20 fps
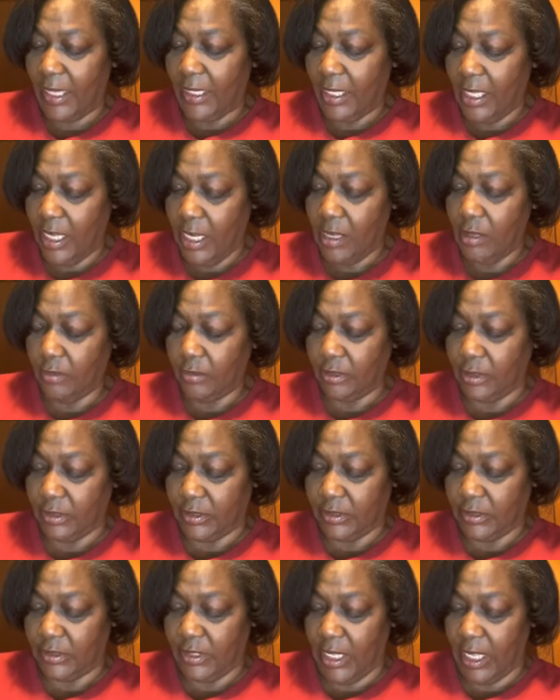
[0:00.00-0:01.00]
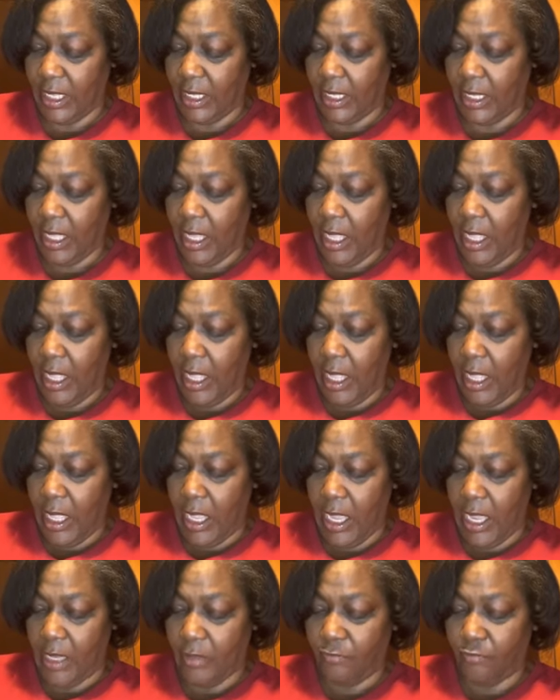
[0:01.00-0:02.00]
healed the sick
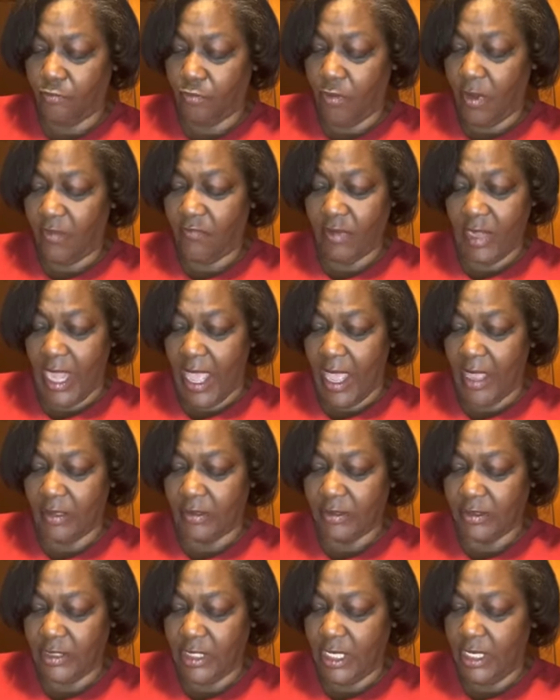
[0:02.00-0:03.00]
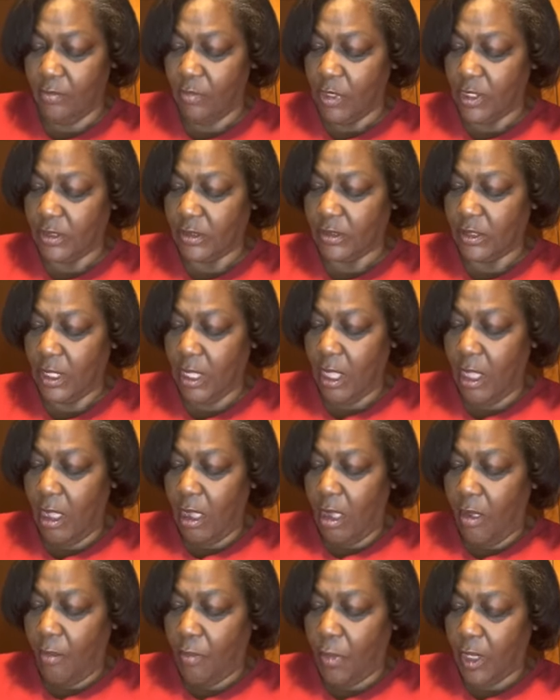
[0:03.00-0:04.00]
and driven out demons,
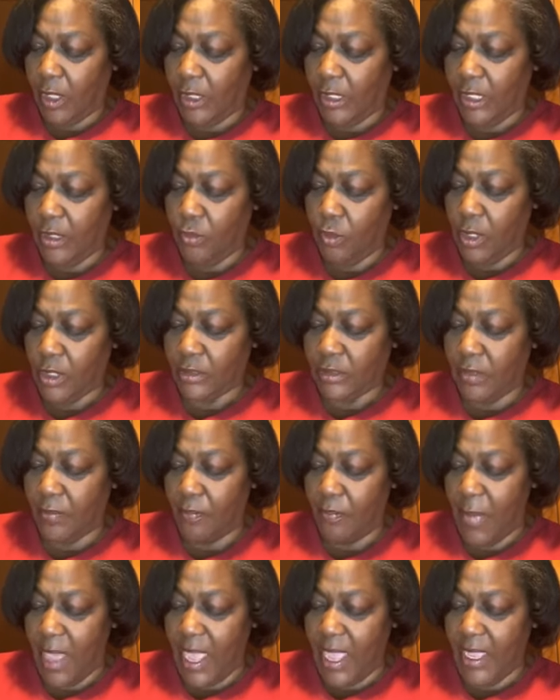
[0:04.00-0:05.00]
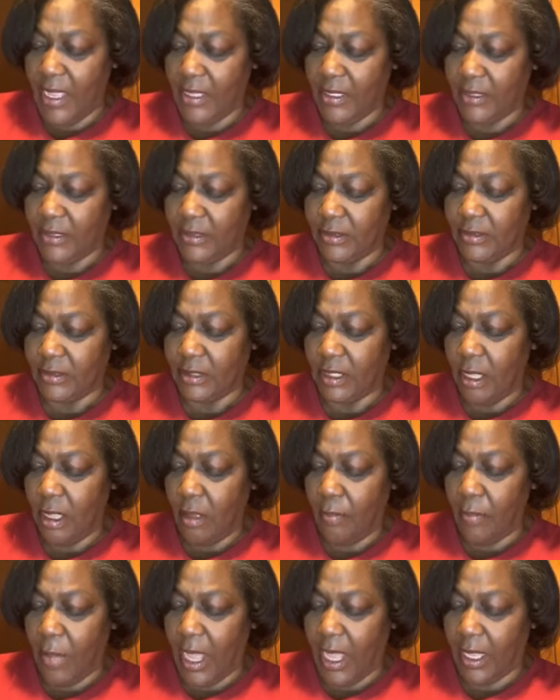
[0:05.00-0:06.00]
but he was amazed
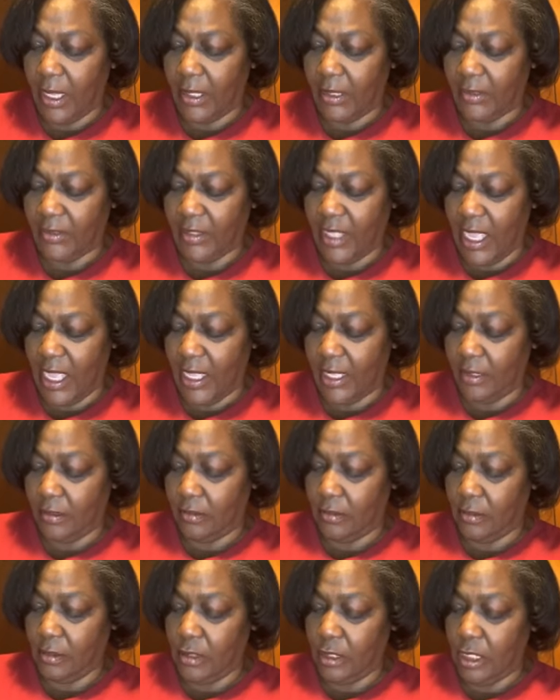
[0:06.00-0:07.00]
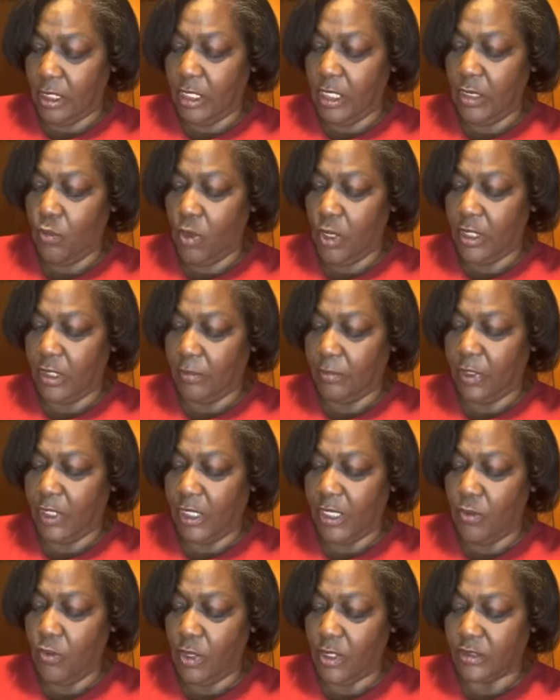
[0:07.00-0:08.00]
by that. He
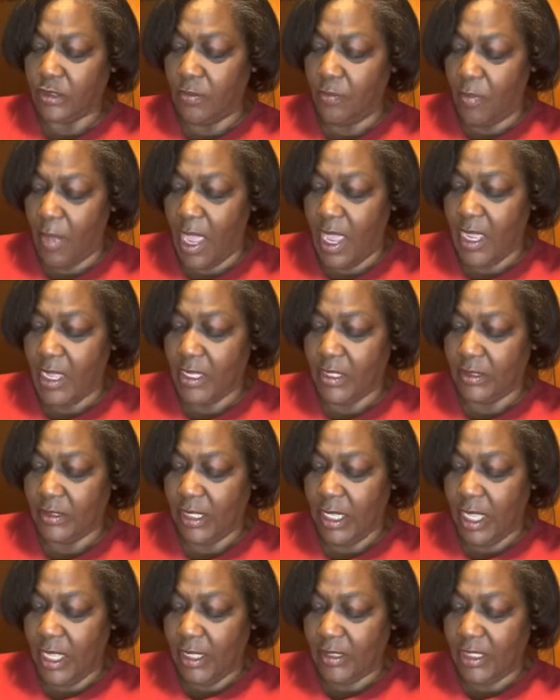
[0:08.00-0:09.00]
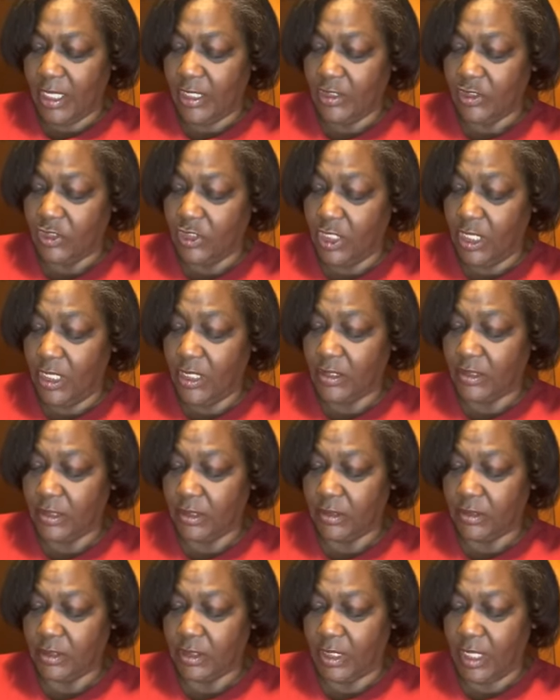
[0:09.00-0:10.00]
was amazed that
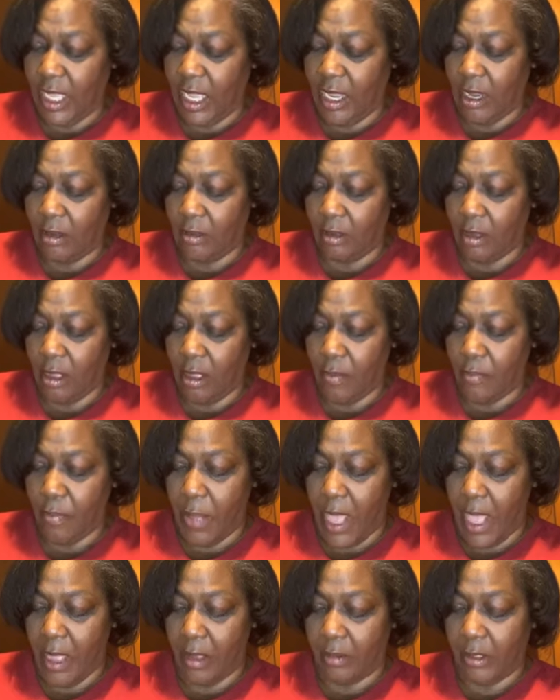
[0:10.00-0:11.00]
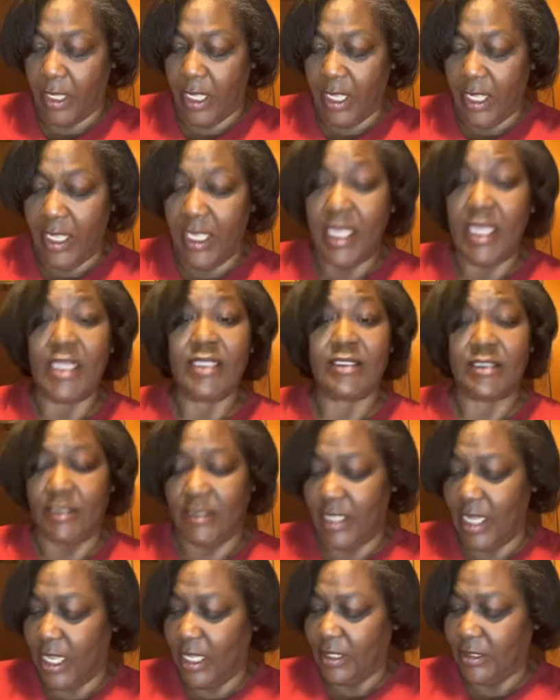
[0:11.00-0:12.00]
Jesus cared about his
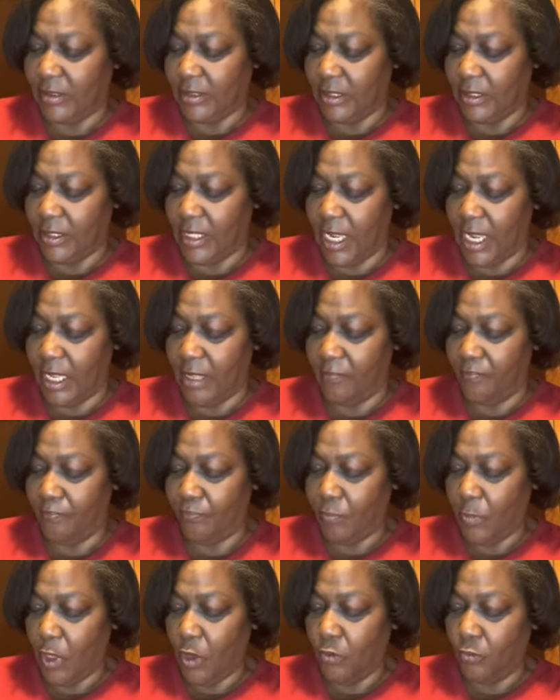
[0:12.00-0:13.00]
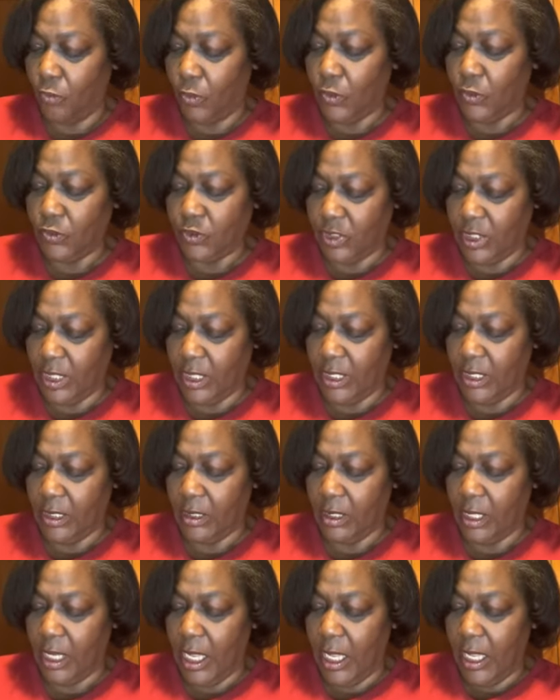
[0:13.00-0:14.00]
day-to-day
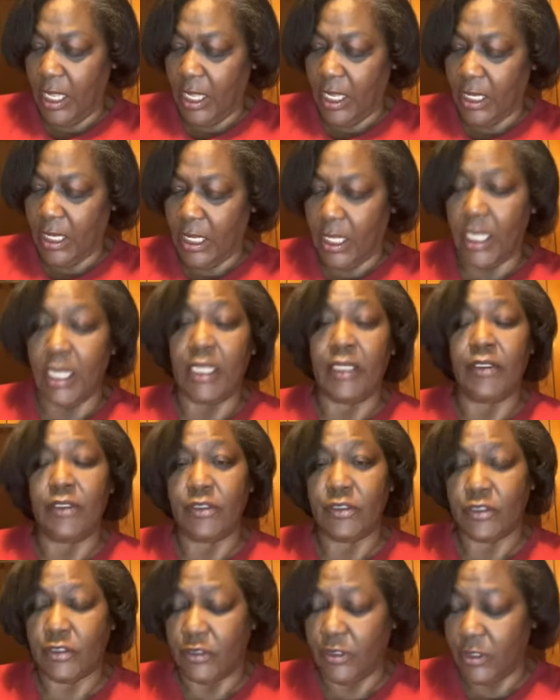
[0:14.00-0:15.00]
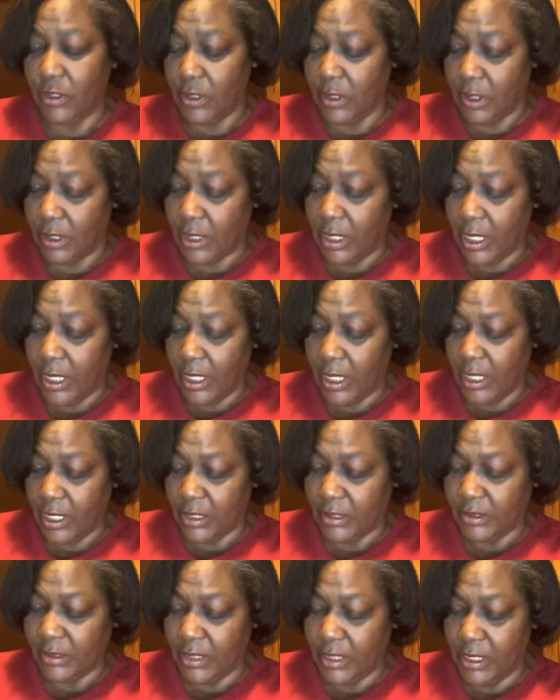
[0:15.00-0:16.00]
routine and understood
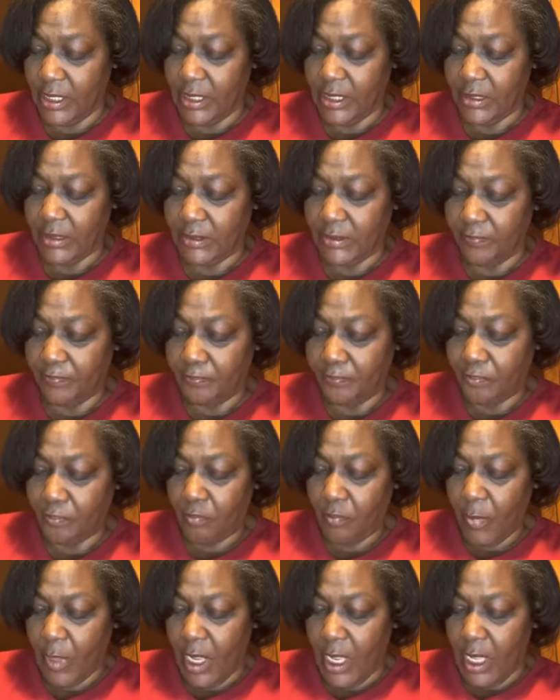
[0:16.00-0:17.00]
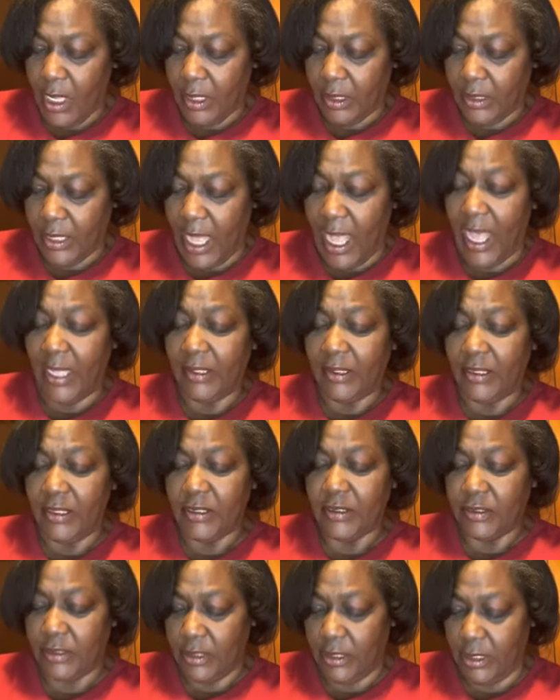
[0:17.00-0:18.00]
his needs. God
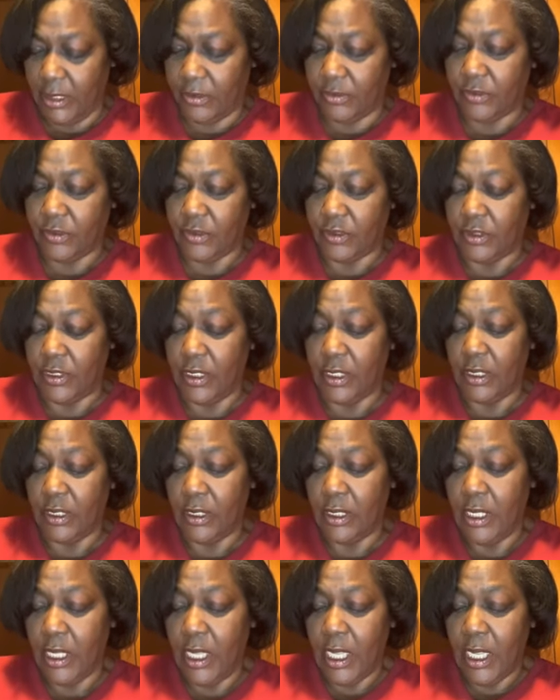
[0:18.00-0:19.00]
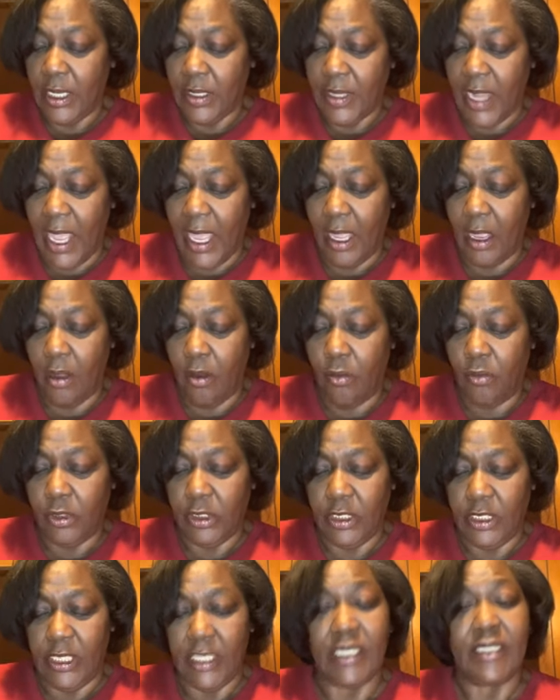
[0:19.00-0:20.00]
is interested not
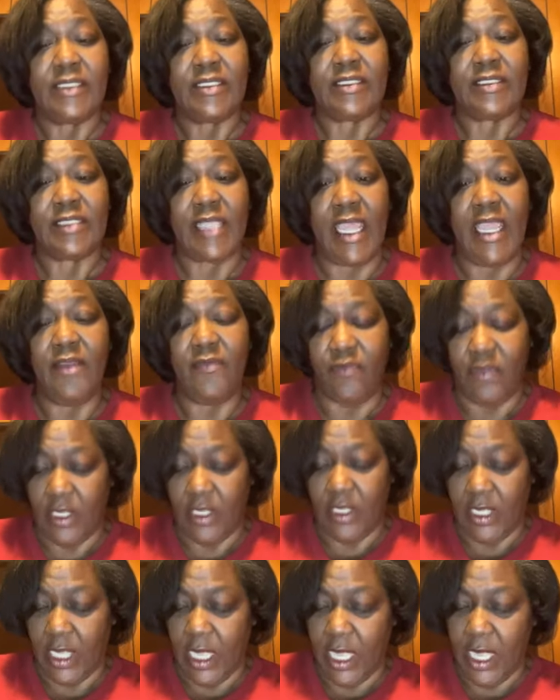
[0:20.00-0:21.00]
only in saving